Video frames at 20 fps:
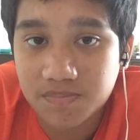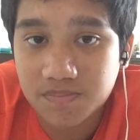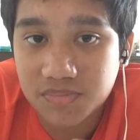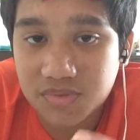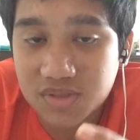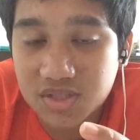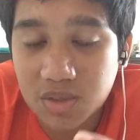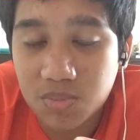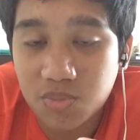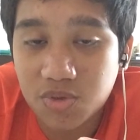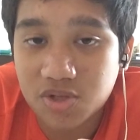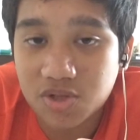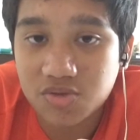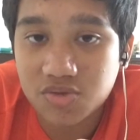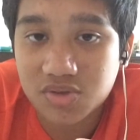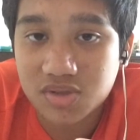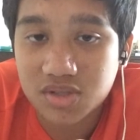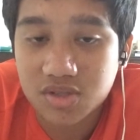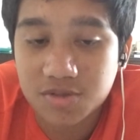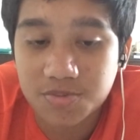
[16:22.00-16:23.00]
someone who
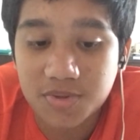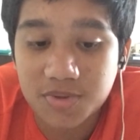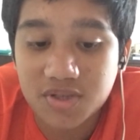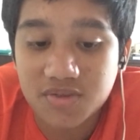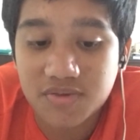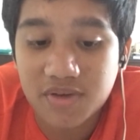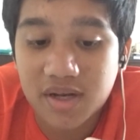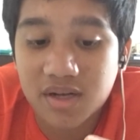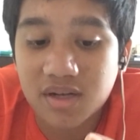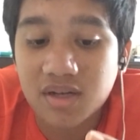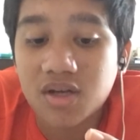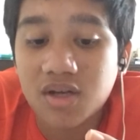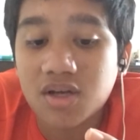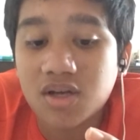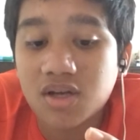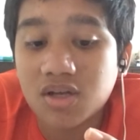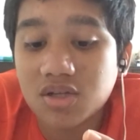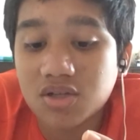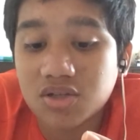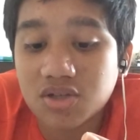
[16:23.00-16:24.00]
is a Spurs fan
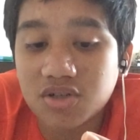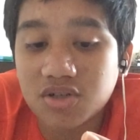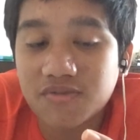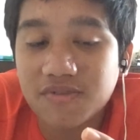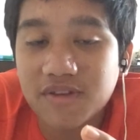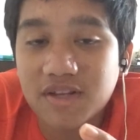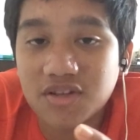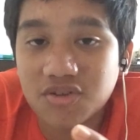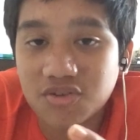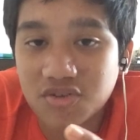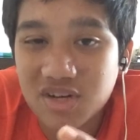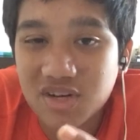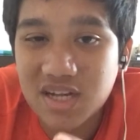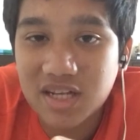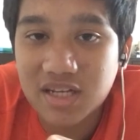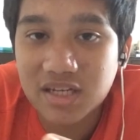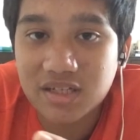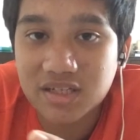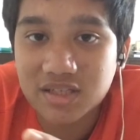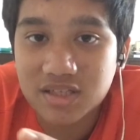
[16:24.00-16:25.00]
could feel
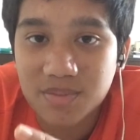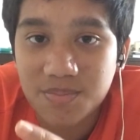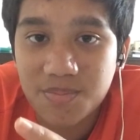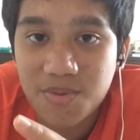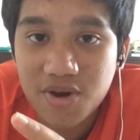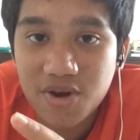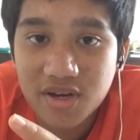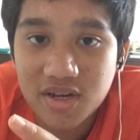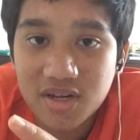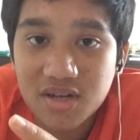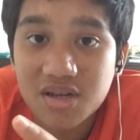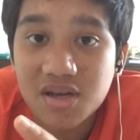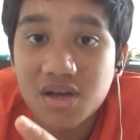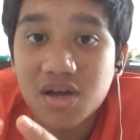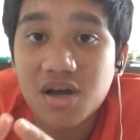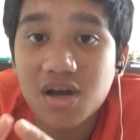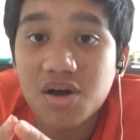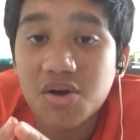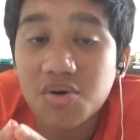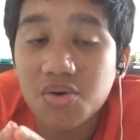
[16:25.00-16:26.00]
really disappointed
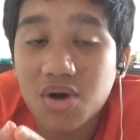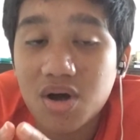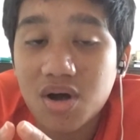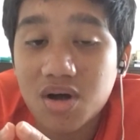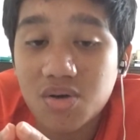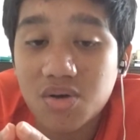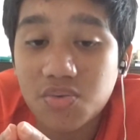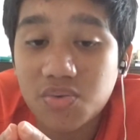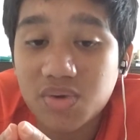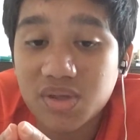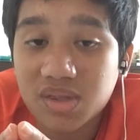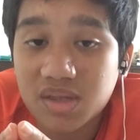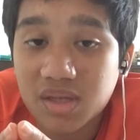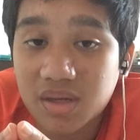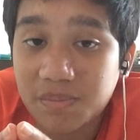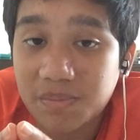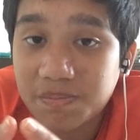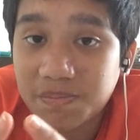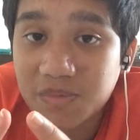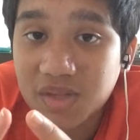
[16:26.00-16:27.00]
with
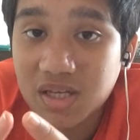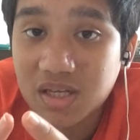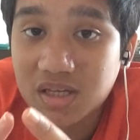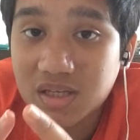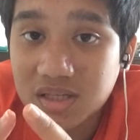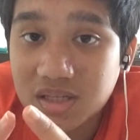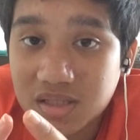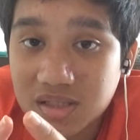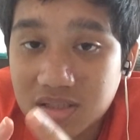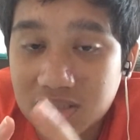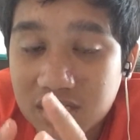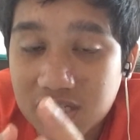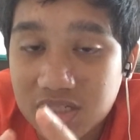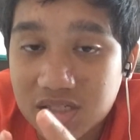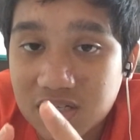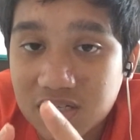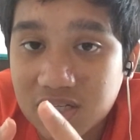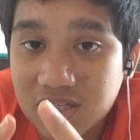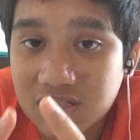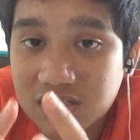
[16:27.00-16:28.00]
them
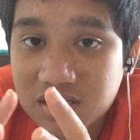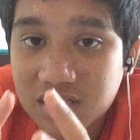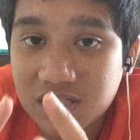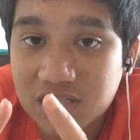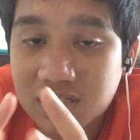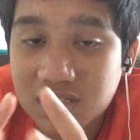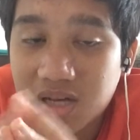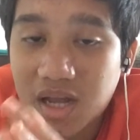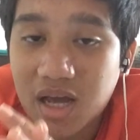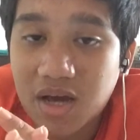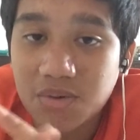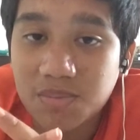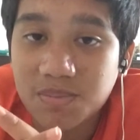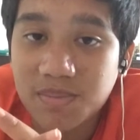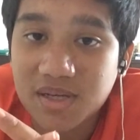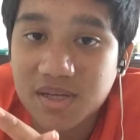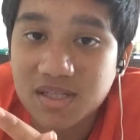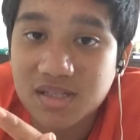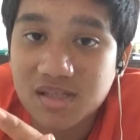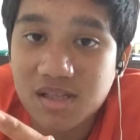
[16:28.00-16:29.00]
season in, season out,
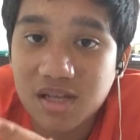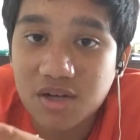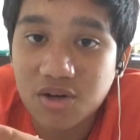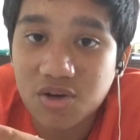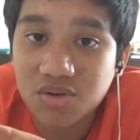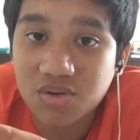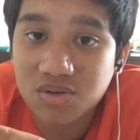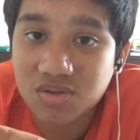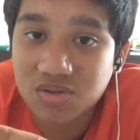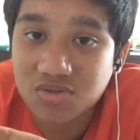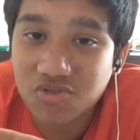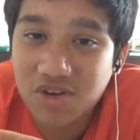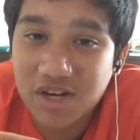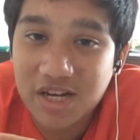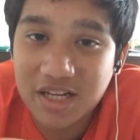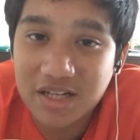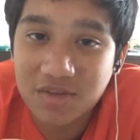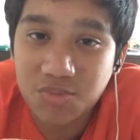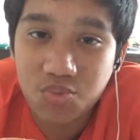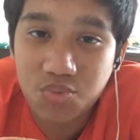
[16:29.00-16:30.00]
because they don't
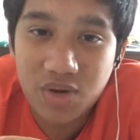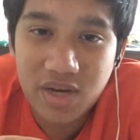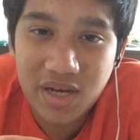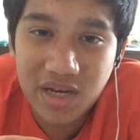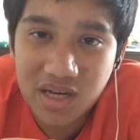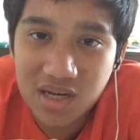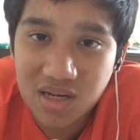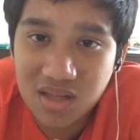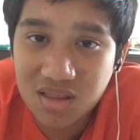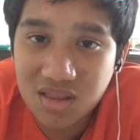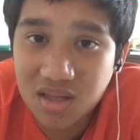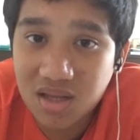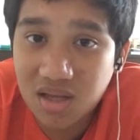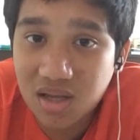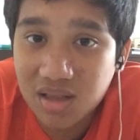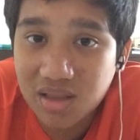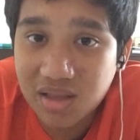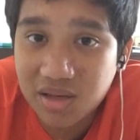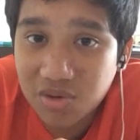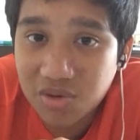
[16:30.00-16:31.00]
really win anything,
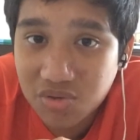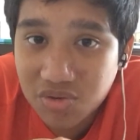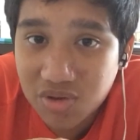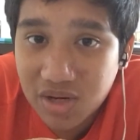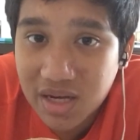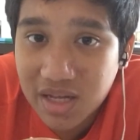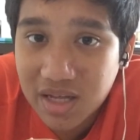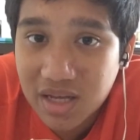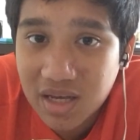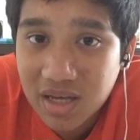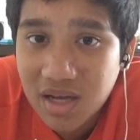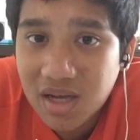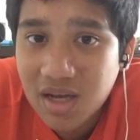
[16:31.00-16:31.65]
and they don't really